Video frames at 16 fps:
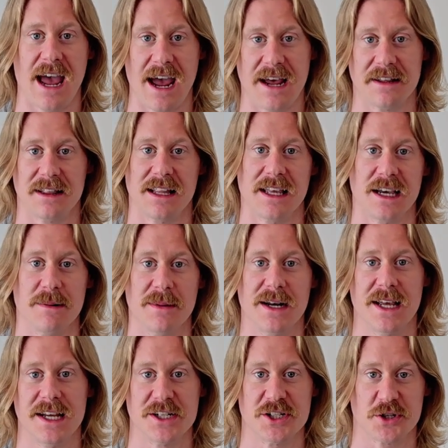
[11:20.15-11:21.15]
and
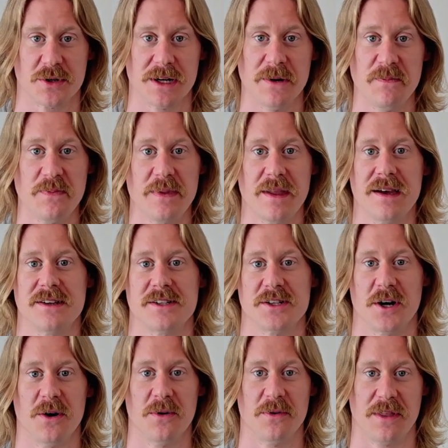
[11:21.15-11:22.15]
ligament injury.
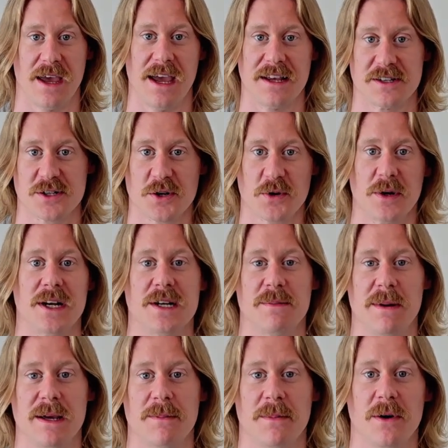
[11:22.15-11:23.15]
So they
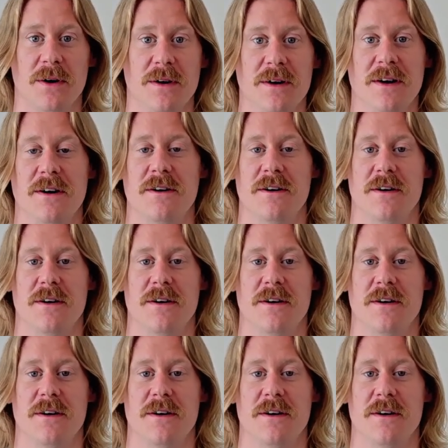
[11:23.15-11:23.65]
screened people,